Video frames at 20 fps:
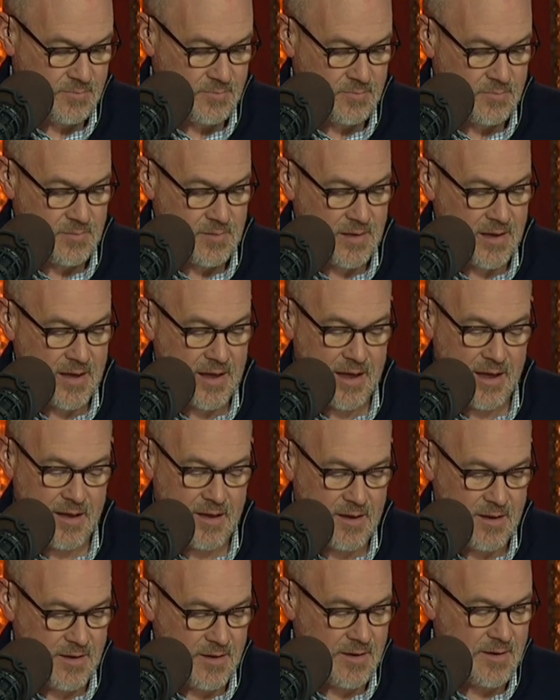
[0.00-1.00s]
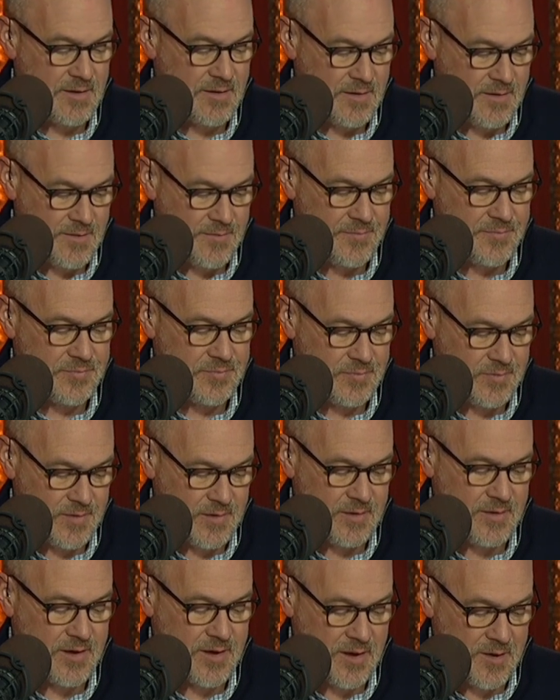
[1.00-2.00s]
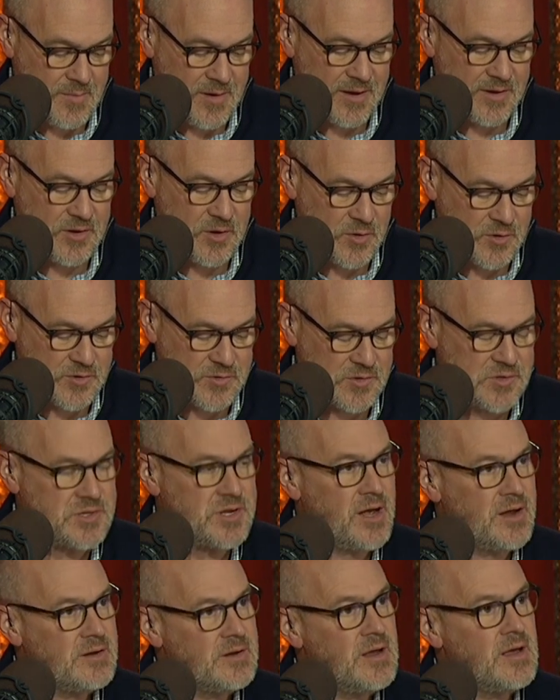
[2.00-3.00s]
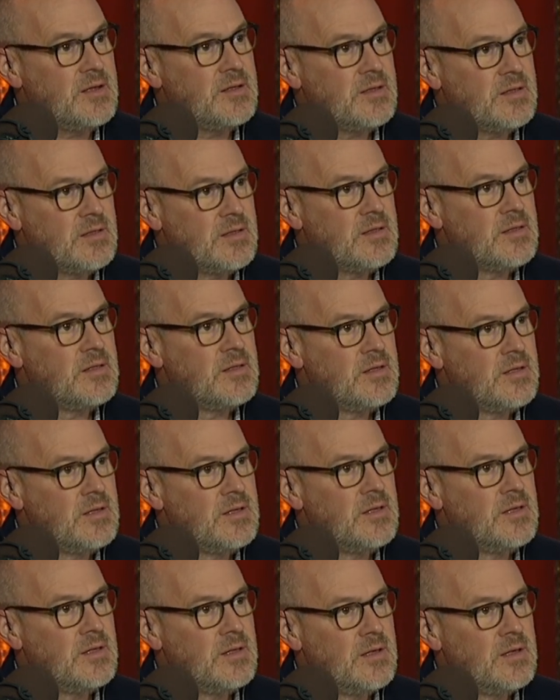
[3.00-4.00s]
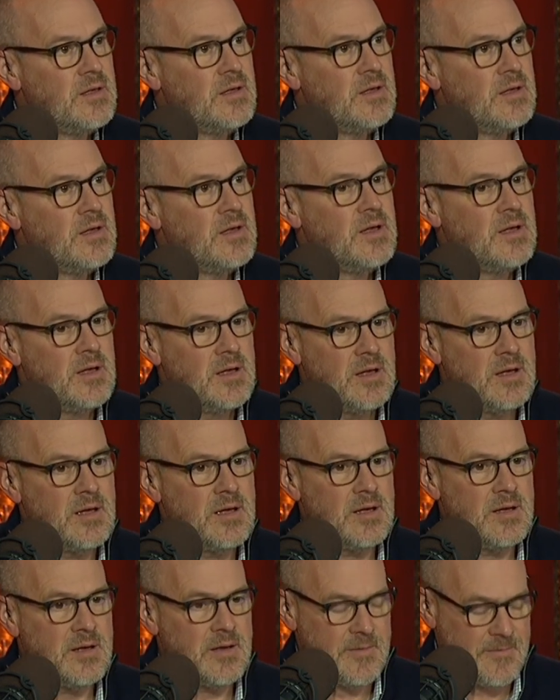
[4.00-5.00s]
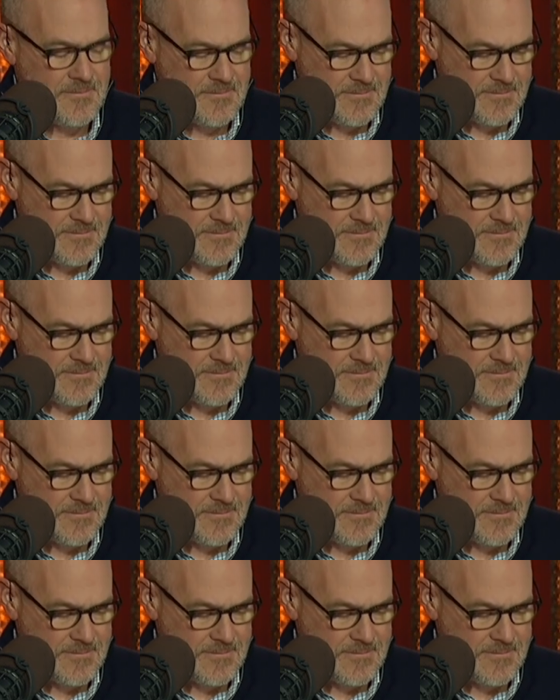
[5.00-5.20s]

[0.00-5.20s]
So anything it, involving Kansas City is neutral. Could it be a neutral site, yeah. And we don't know the neutral